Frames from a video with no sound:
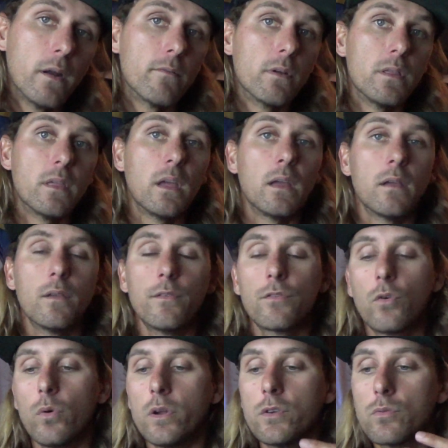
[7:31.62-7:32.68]
and everything is
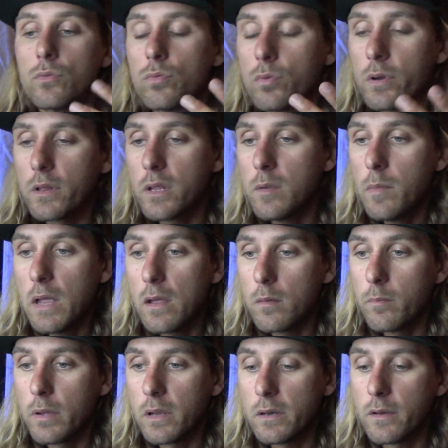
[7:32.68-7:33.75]
going to really make a
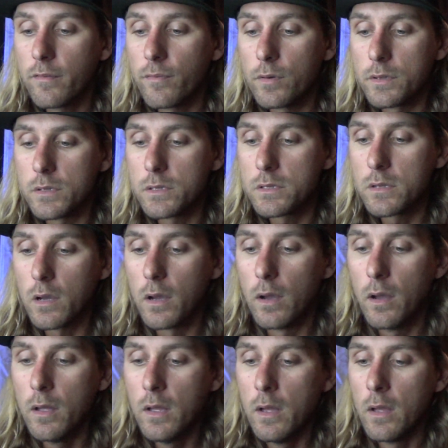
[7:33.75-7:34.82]
big difference.
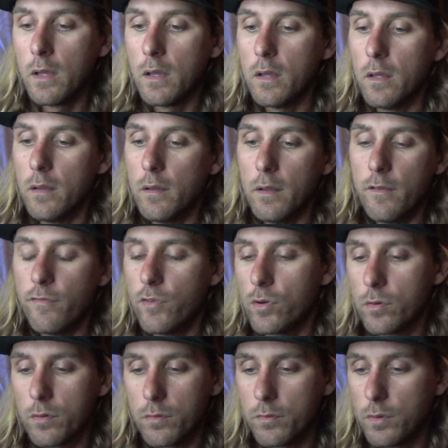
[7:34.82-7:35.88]
If
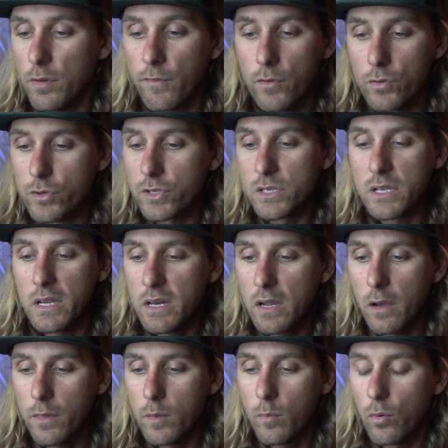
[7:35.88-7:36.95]
you're just getting
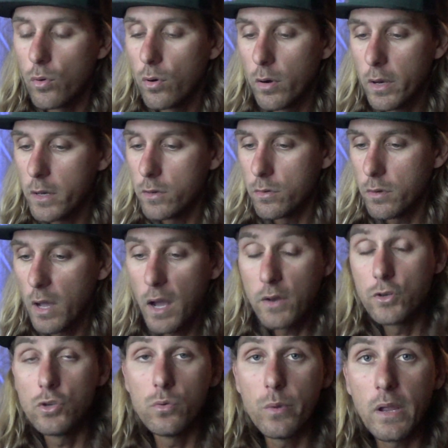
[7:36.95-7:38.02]
on the board and you're
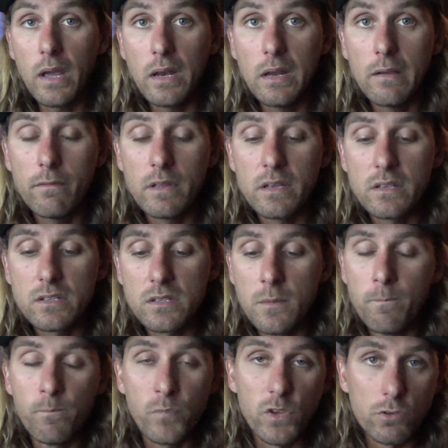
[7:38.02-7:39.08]
not doing any of this,
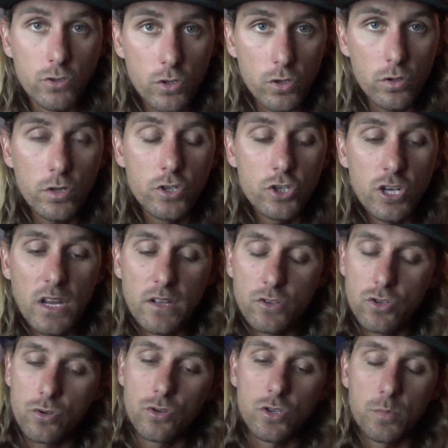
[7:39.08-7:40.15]
there's a good
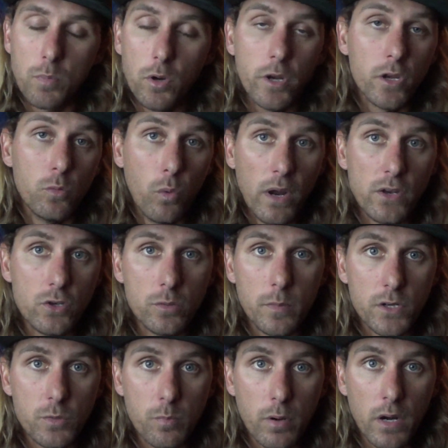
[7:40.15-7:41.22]
chance you're just putting way too
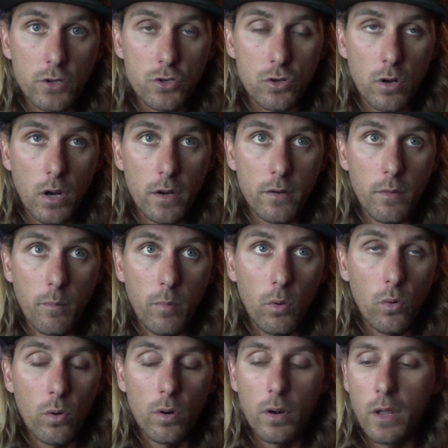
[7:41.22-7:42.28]
much pressure on the
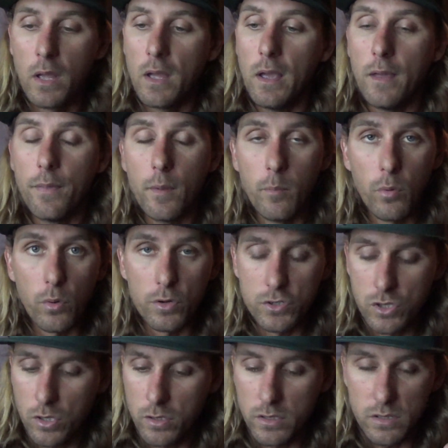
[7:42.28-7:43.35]
board, and the
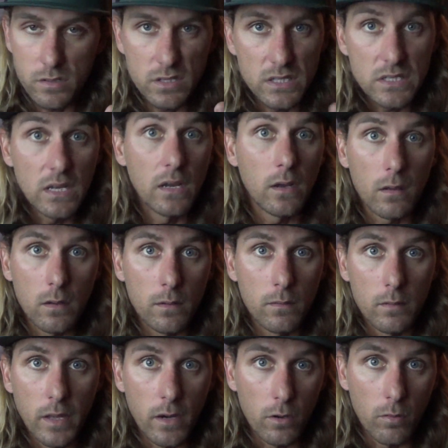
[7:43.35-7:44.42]
board's going to sink
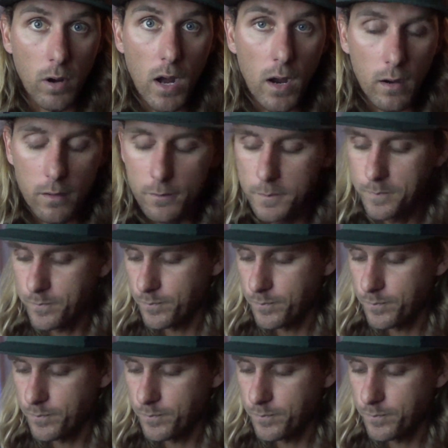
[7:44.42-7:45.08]
like a rock.